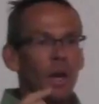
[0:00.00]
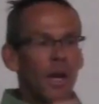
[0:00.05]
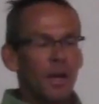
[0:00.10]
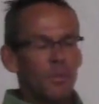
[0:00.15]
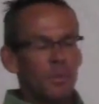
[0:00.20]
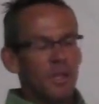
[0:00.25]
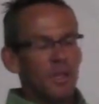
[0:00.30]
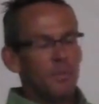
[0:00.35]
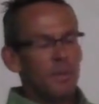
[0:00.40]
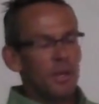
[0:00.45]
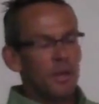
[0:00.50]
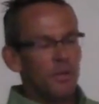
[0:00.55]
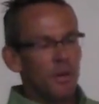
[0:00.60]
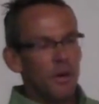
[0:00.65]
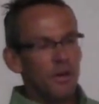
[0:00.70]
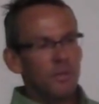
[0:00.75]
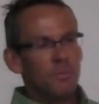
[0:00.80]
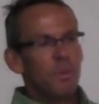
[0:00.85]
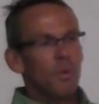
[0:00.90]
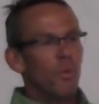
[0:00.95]
I don't mean to be
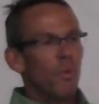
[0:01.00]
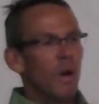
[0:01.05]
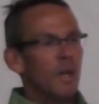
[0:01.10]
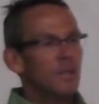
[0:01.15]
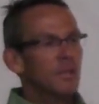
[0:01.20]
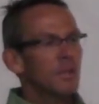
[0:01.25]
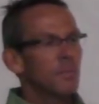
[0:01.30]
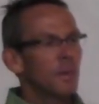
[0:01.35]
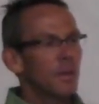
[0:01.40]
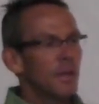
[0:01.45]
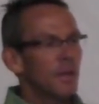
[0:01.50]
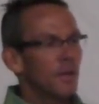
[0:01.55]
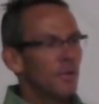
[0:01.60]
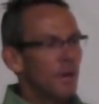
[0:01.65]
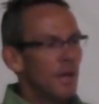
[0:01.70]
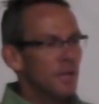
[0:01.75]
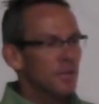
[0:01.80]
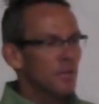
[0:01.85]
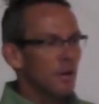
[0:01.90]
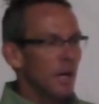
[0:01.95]
gross, but watch somebody at a
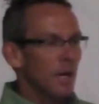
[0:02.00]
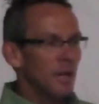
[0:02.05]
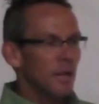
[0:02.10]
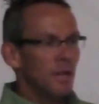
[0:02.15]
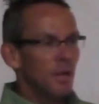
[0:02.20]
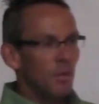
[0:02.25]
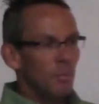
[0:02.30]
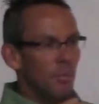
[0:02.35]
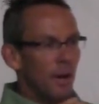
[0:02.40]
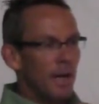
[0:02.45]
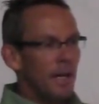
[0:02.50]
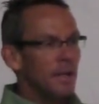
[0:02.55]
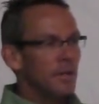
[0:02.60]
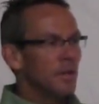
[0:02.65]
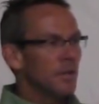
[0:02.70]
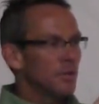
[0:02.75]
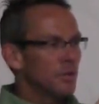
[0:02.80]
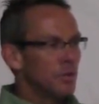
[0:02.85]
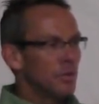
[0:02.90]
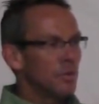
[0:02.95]
restaurant. They'll
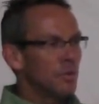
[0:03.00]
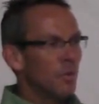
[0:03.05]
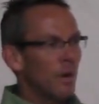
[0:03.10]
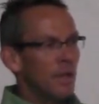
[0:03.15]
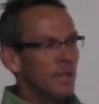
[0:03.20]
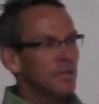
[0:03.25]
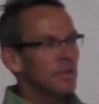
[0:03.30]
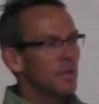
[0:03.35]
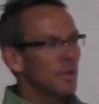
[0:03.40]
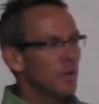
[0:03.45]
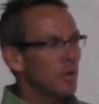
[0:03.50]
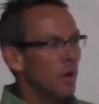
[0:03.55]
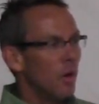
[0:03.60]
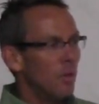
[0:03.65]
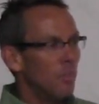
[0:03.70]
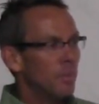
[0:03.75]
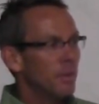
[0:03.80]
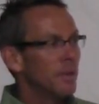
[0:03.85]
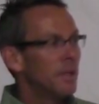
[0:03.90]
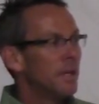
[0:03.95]
bite, they'll chew twice, and they'll gulp.